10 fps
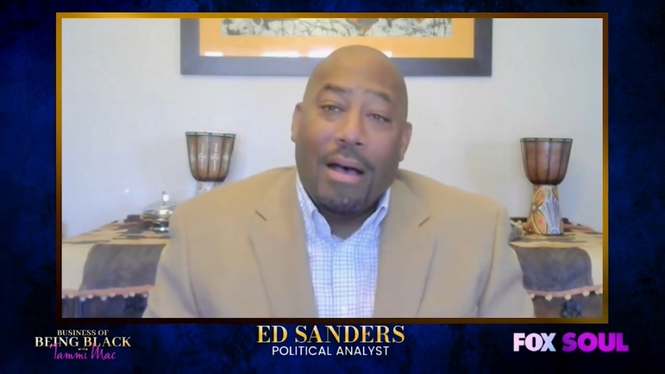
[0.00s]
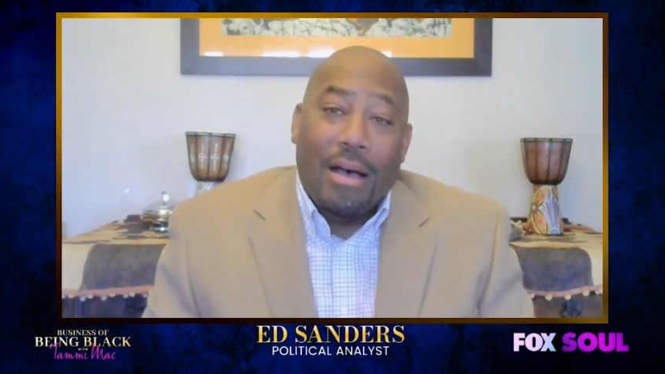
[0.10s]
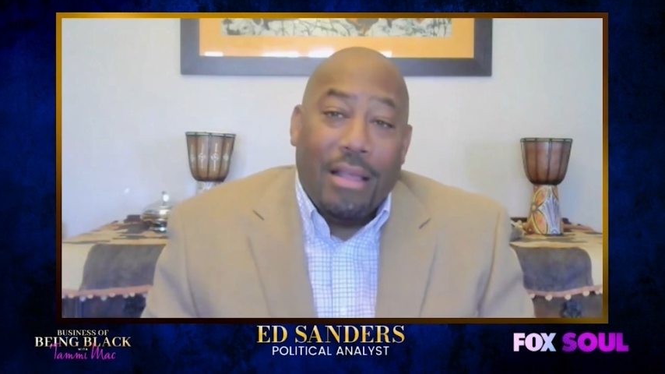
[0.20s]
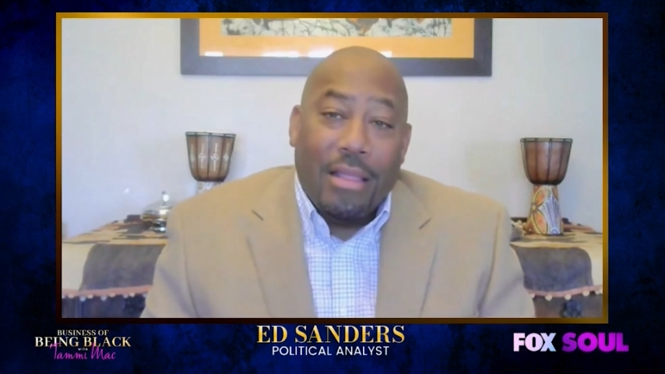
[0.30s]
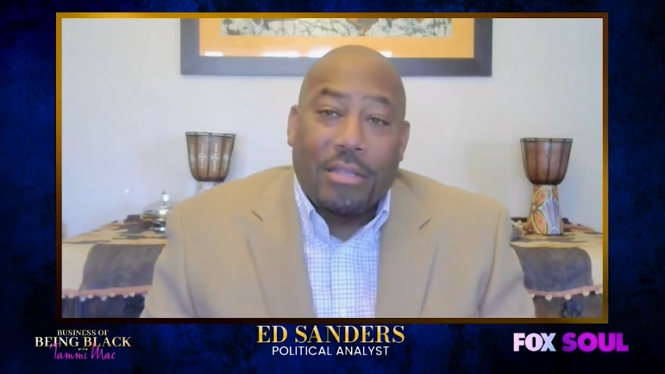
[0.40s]

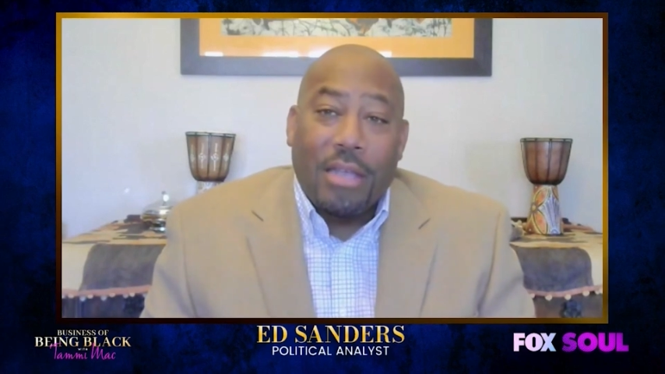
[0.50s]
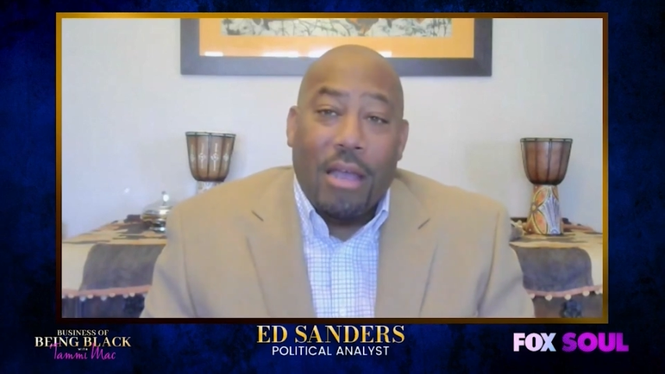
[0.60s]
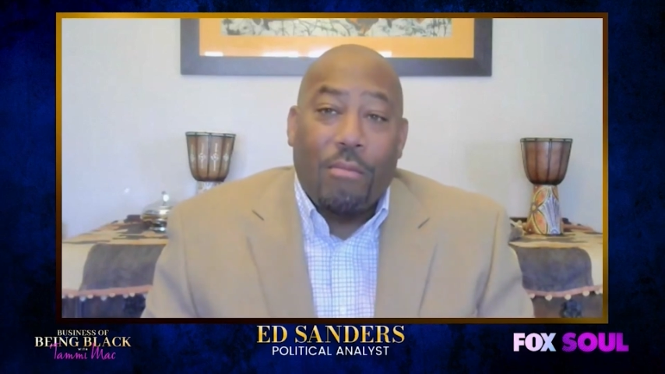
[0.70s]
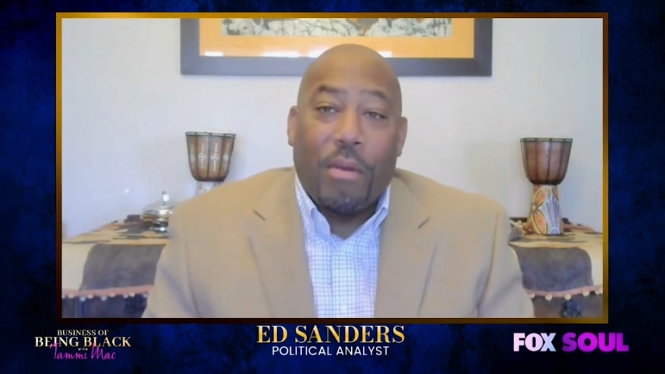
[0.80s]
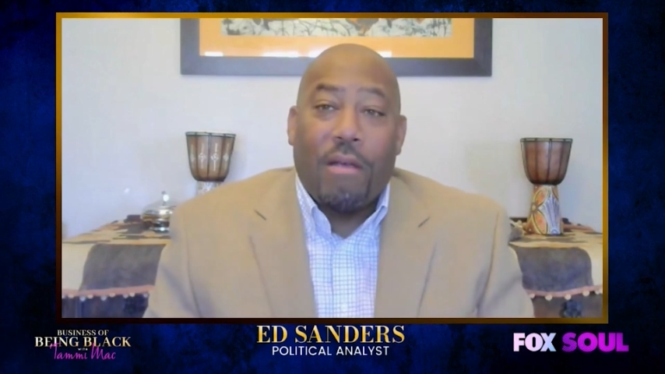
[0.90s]
Uh, the
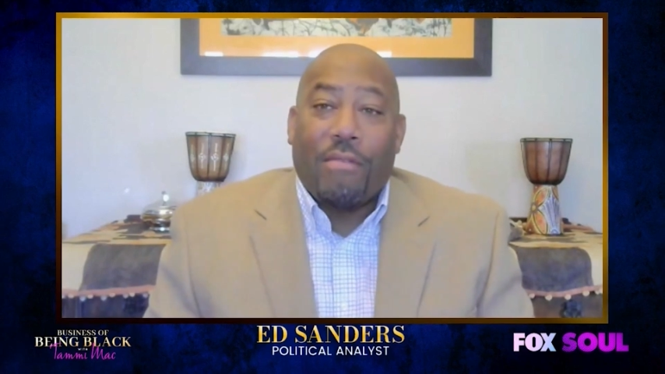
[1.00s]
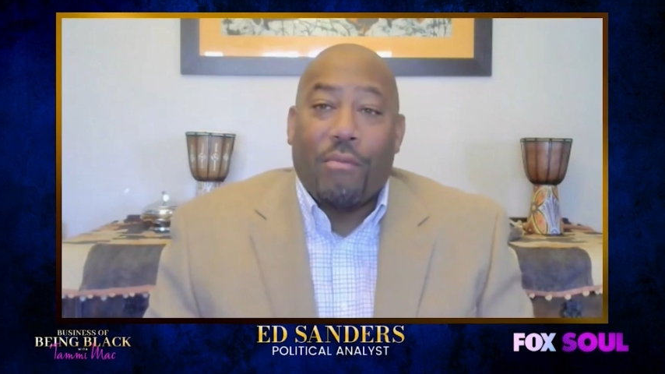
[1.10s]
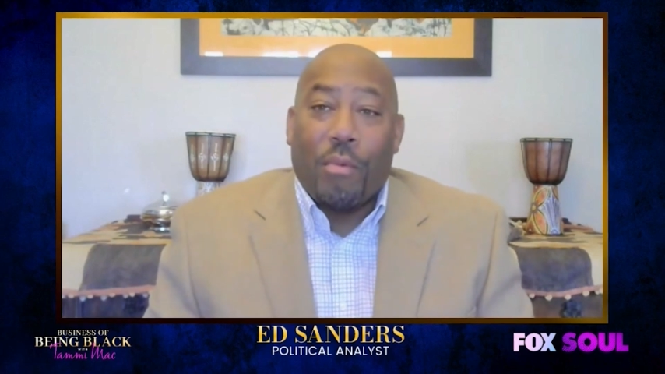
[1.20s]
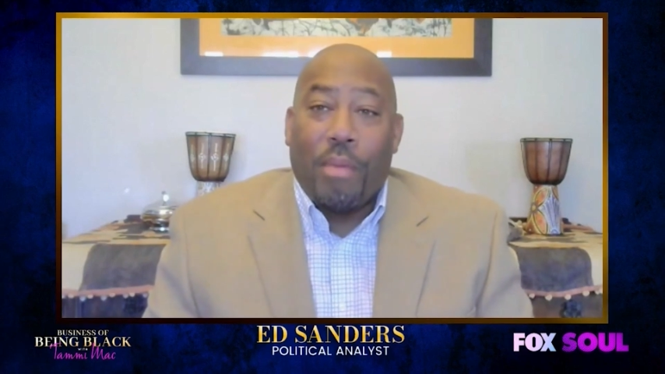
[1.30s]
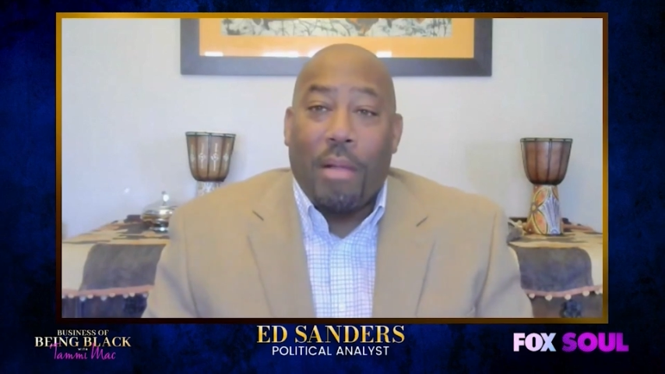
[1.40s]
standard bearer of
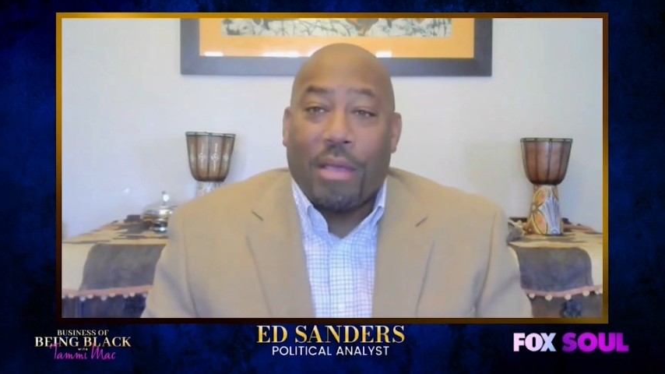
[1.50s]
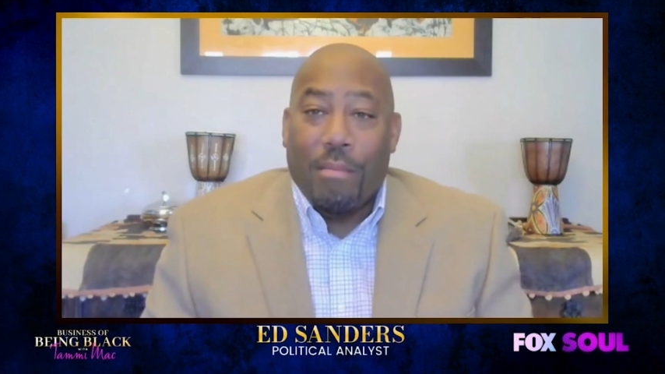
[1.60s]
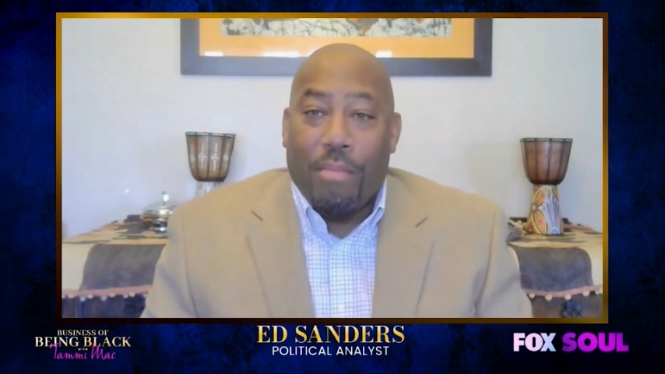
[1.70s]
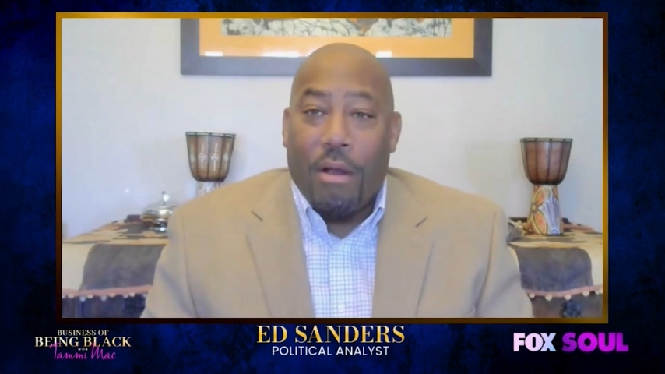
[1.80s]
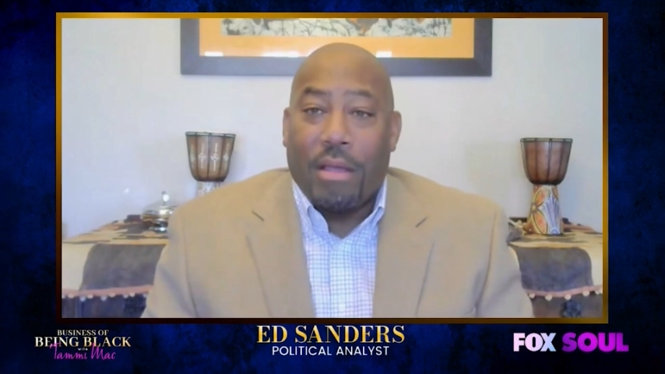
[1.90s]
the
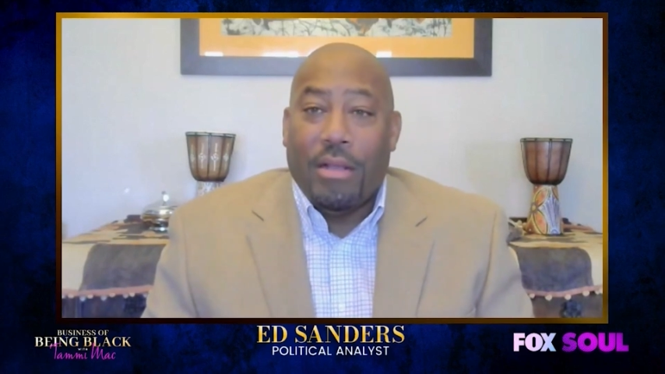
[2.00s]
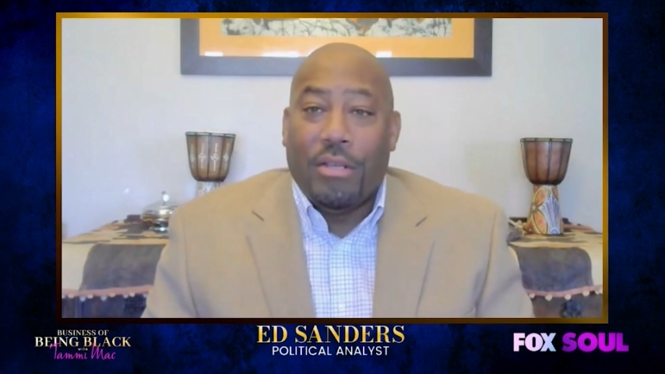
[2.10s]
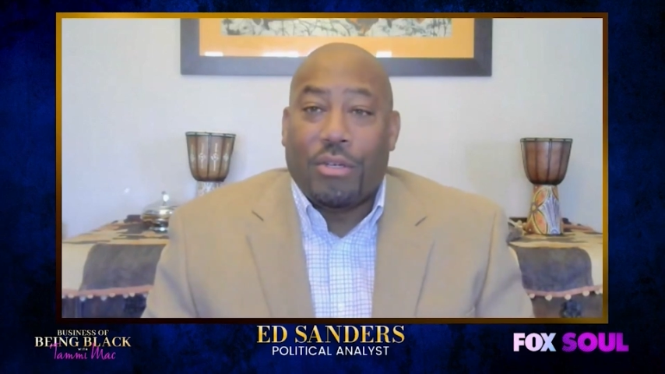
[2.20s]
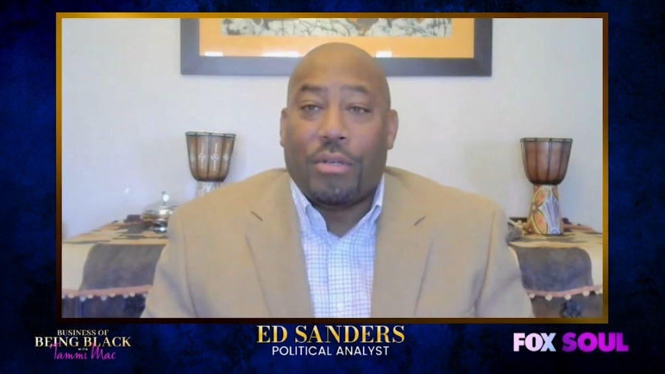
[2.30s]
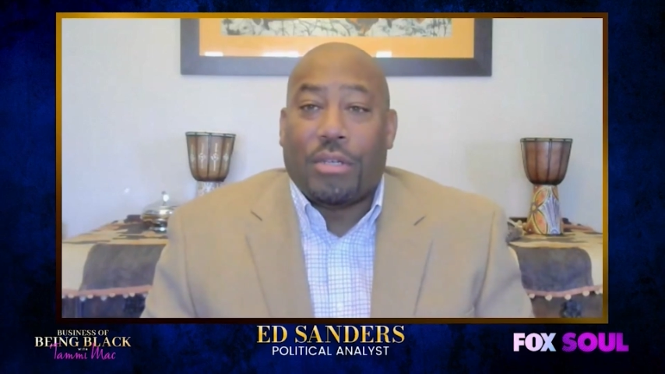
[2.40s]
Republican Party
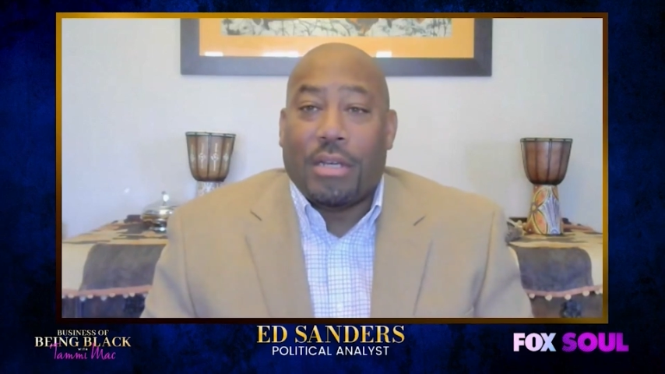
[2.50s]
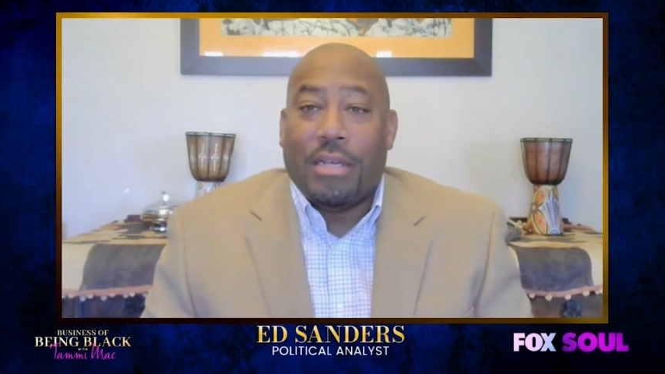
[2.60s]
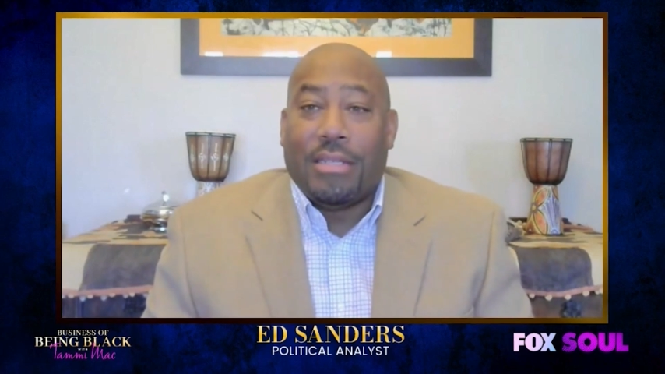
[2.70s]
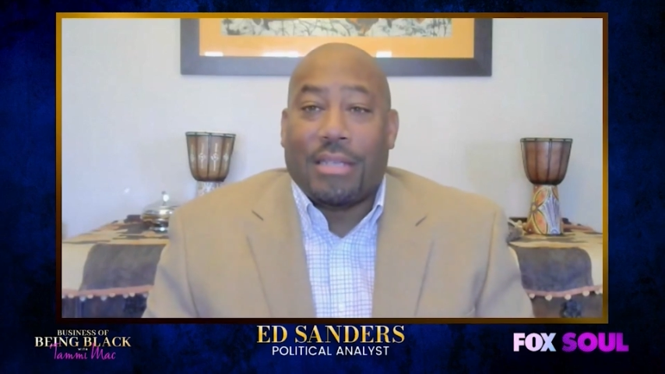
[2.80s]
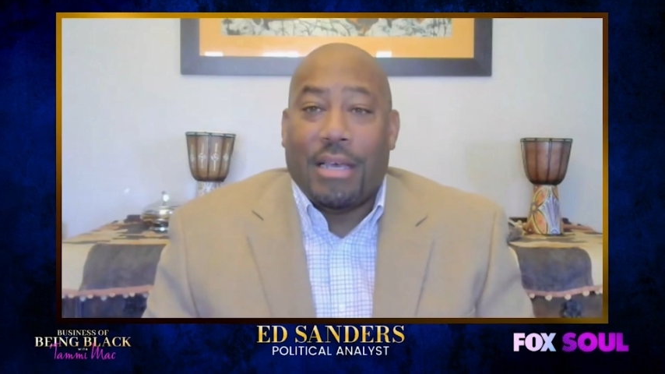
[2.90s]
in Georgia
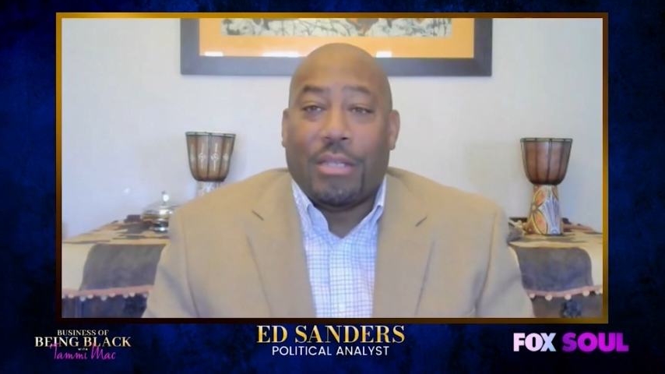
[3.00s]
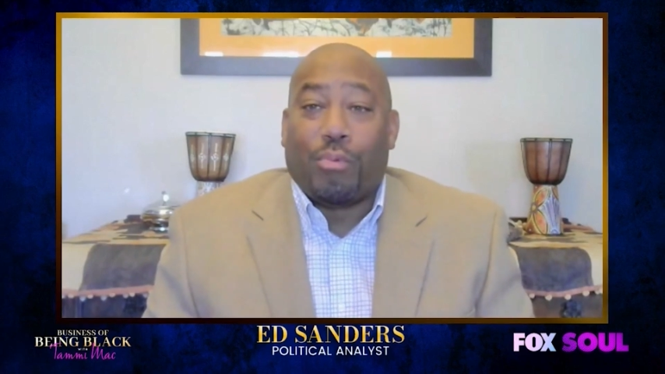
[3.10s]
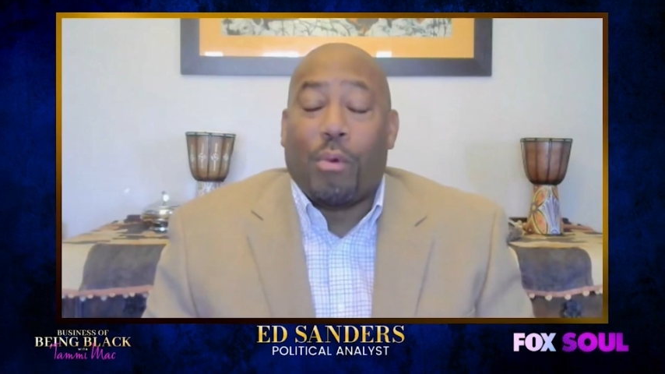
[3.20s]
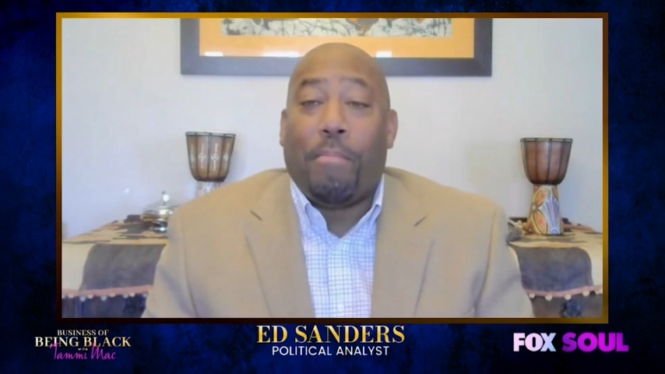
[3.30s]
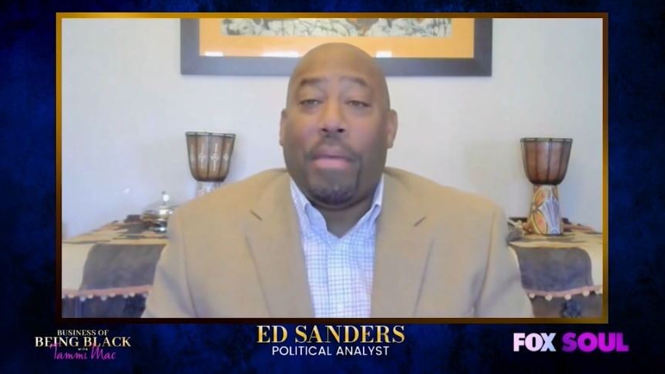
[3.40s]
has, has